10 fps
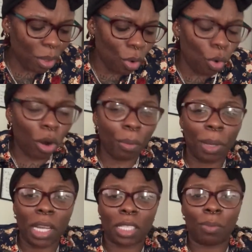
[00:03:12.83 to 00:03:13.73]
or
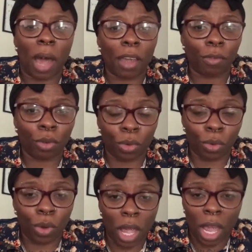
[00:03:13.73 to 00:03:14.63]
being
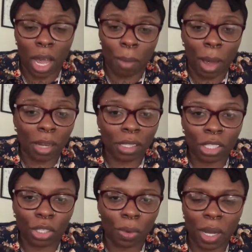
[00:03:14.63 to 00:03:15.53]
spiteful about a
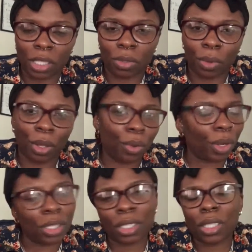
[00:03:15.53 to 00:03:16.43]
situation where you
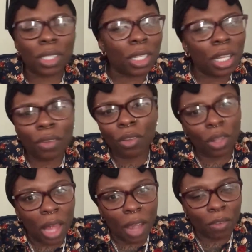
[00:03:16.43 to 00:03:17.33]
can just live your
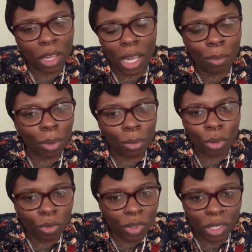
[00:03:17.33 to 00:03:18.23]
life and keep it
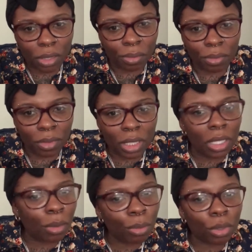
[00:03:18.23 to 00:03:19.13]
moving.
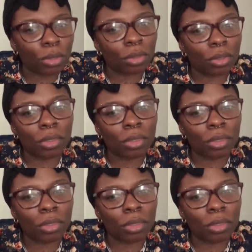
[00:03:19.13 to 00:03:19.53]
Simple.